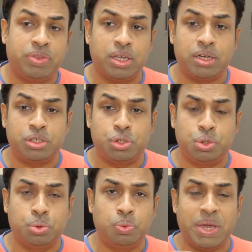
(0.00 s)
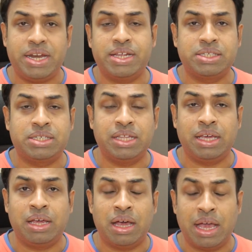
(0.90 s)
the 2 variants,
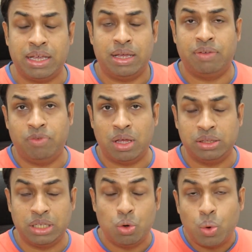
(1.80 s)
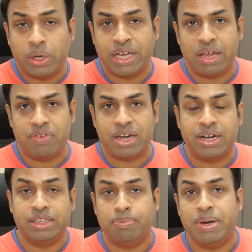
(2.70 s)
the lower tier
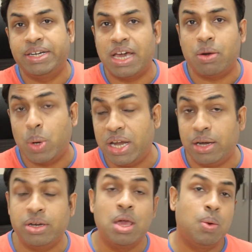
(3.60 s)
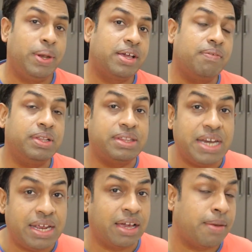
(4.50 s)
variant and the mid tier variant will come with
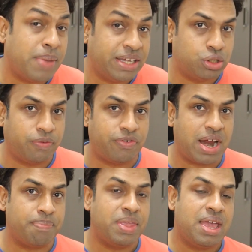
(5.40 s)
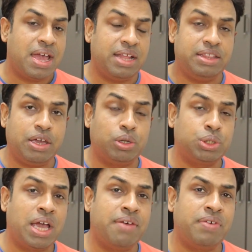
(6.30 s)
3 GB of RAM, and they
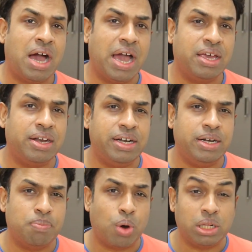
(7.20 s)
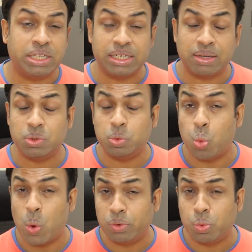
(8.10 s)
also have a higher end model that comes with
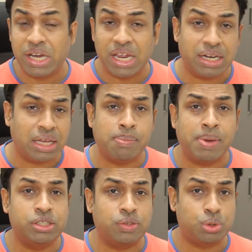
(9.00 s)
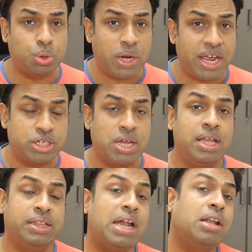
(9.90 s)
128 GB of storage.
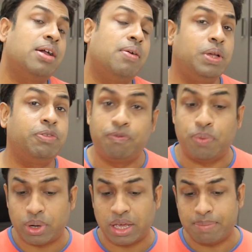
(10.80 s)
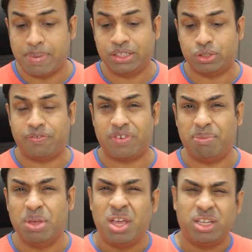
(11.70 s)
That will come with 4 GB of
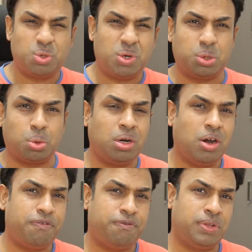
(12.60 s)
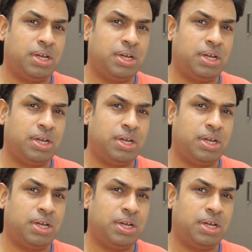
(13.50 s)
RAM. So a total of